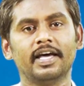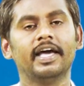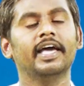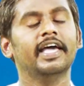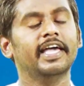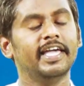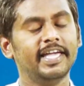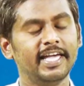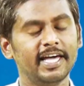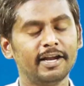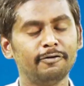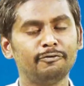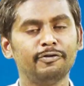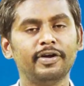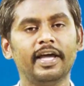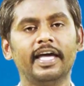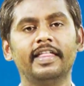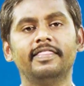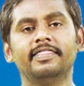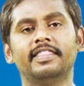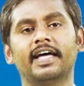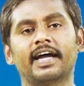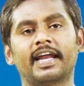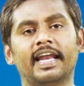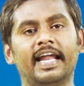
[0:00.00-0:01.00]
here we end
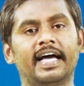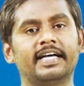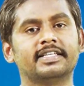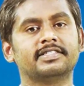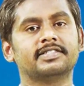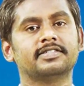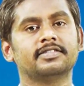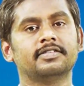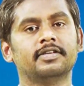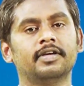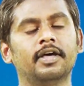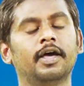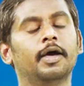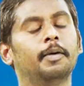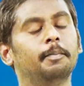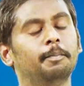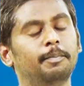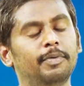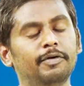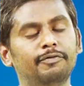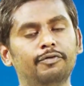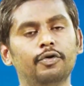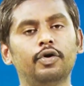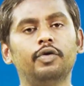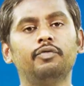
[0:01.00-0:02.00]
the class.
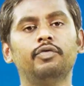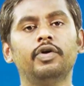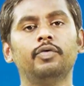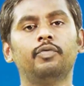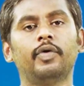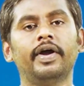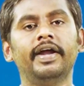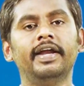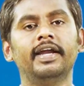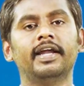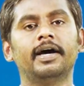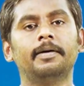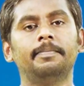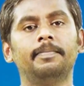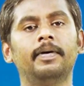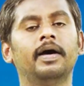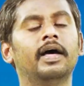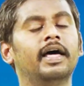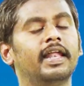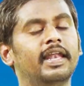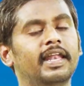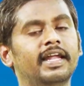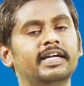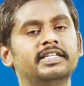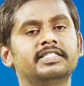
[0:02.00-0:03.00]
Before we wind up,
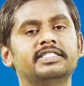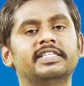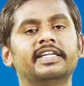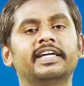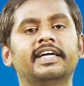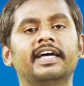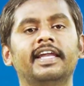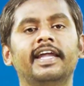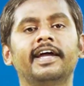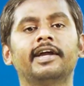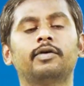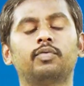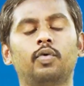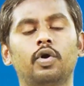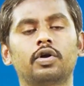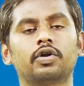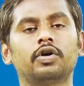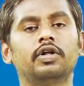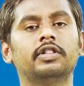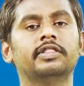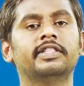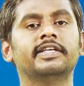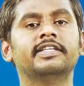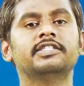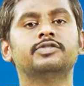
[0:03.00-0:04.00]
let us recollect what all
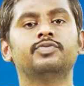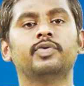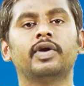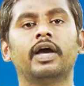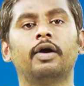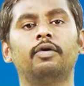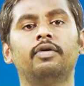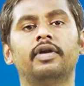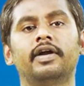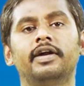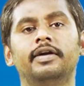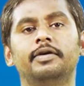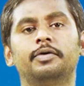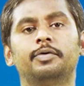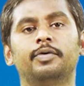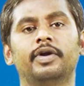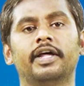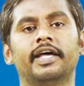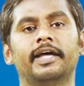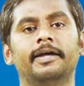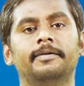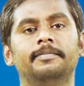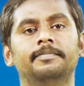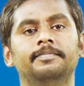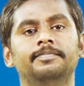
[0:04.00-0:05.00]
things we have learned
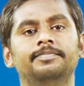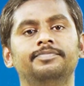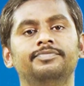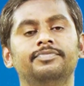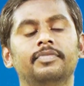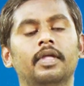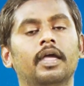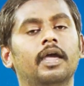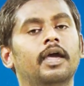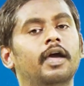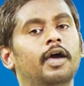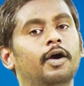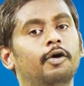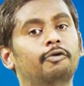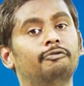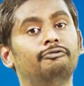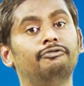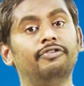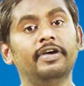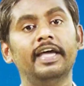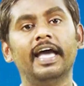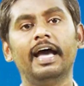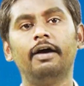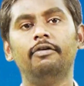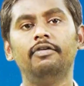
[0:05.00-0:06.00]
today. We
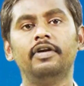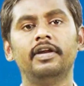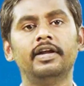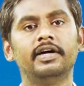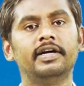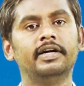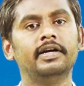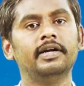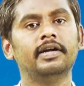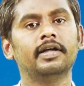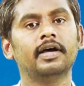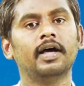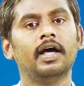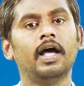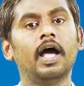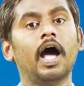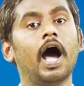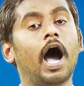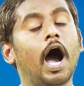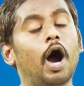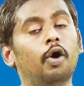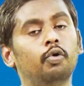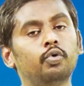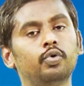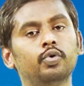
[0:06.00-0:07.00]
have learnt
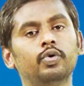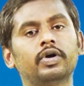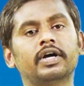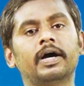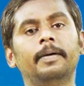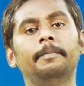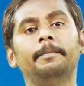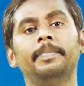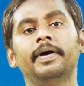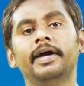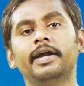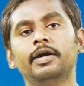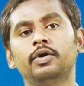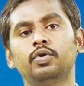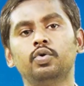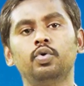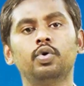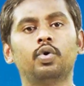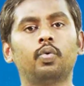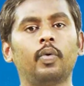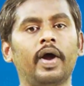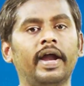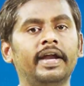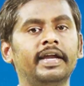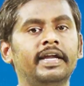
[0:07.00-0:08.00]
how to compare two
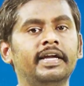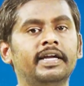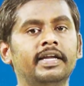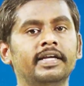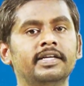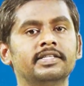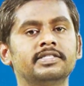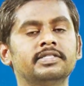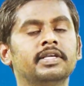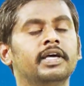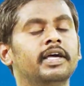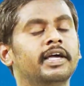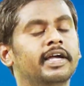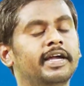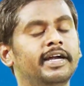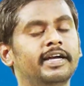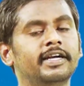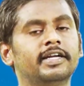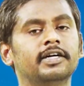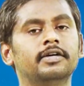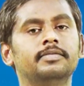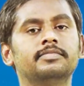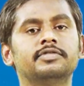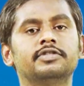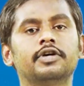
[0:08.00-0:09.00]
quantities in
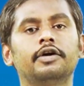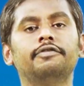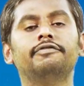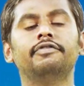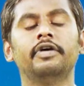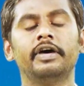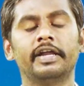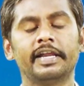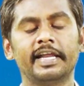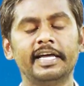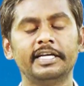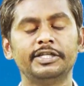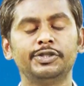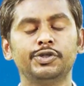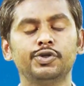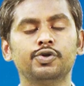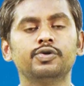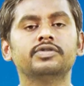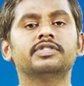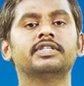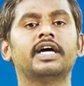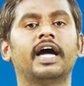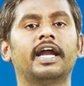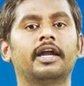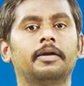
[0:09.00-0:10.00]
terms of ratios
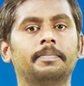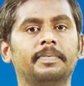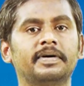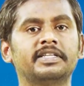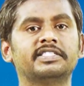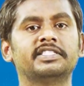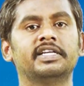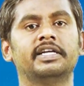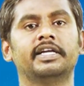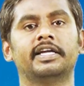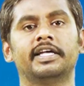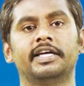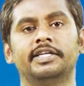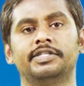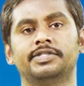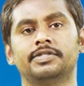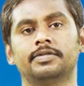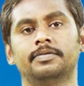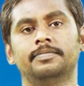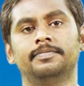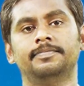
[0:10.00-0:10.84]
and percentage.